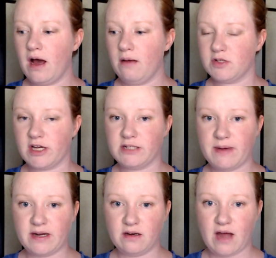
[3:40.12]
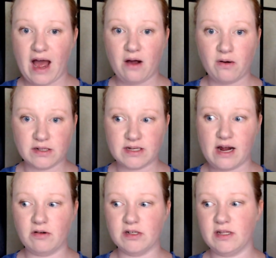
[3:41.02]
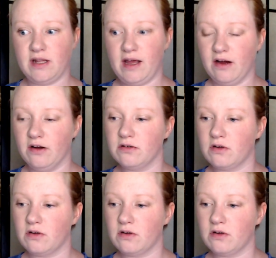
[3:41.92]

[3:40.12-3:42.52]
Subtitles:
So I spent hours and hours in there